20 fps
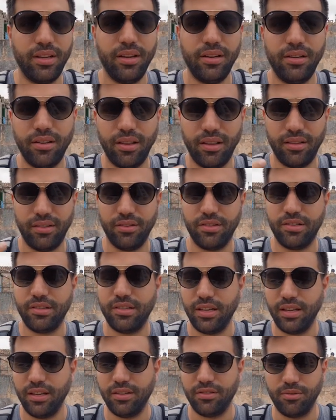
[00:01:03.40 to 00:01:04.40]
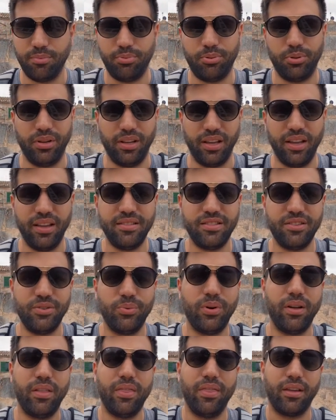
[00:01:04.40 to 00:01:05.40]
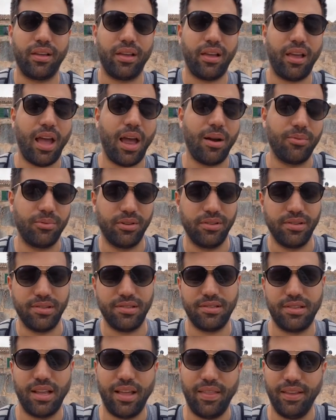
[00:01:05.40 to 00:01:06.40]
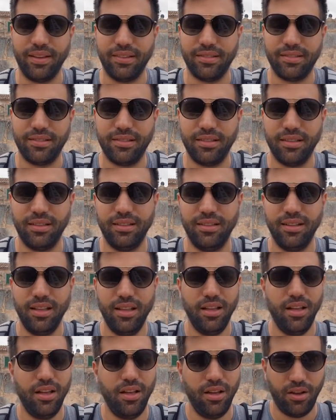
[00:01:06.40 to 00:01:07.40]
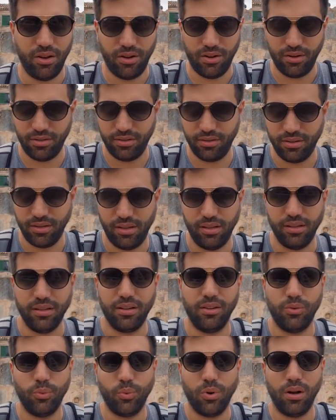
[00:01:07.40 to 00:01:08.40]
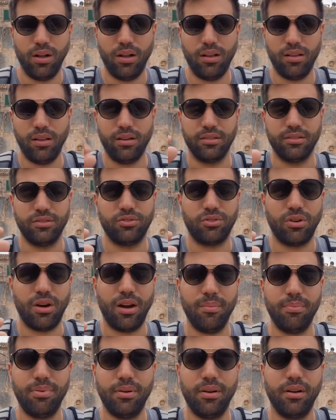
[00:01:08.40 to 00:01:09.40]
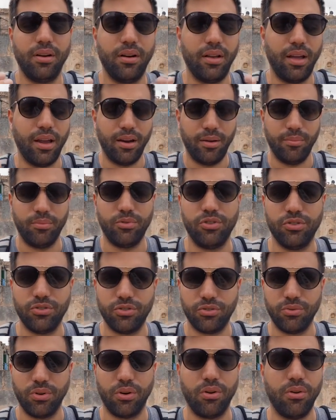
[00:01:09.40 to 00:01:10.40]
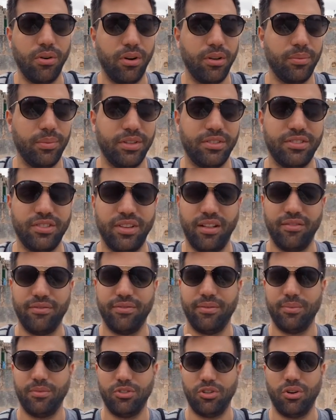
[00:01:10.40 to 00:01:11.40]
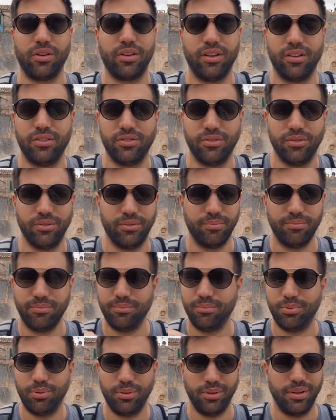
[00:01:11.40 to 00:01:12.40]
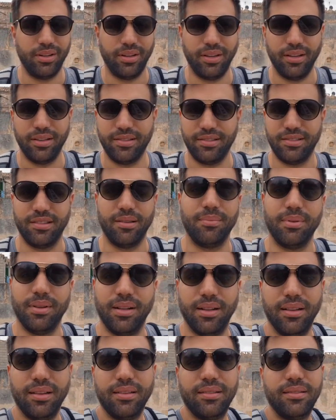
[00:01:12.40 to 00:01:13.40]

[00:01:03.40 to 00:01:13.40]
here that you see is a pretty easy one. The camera is standing still on a little wall on a tripod and I'm just recording myself talking to you. Pretty simple.